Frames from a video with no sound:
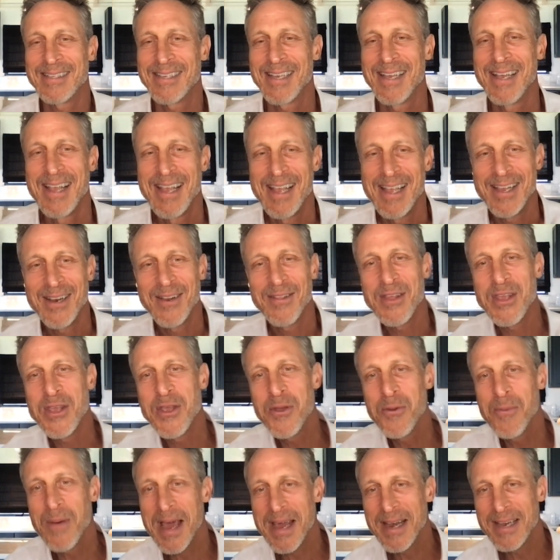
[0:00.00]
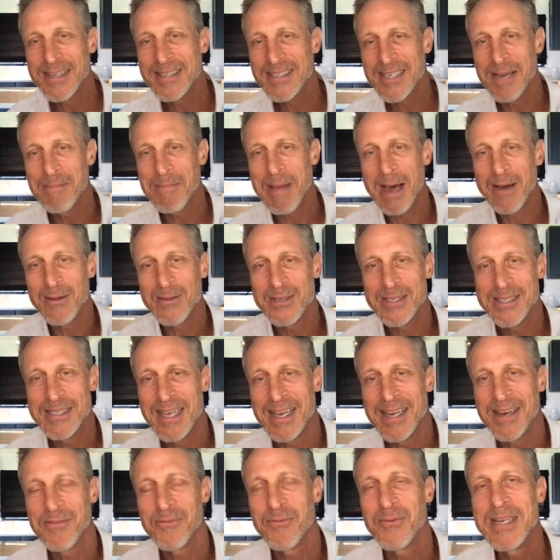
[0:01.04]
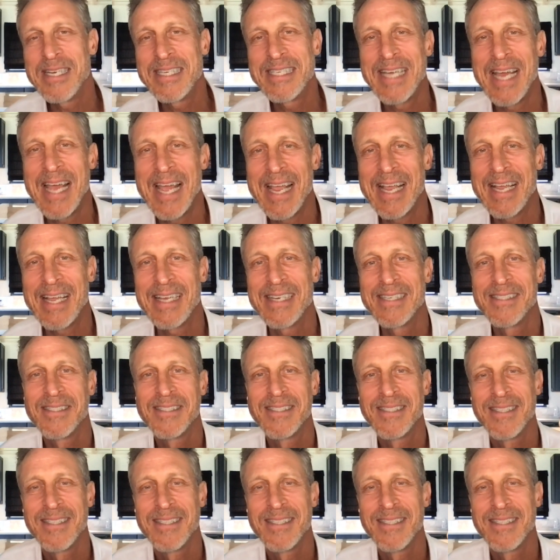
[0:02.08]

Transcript: It's you know the UN has come out and said if we take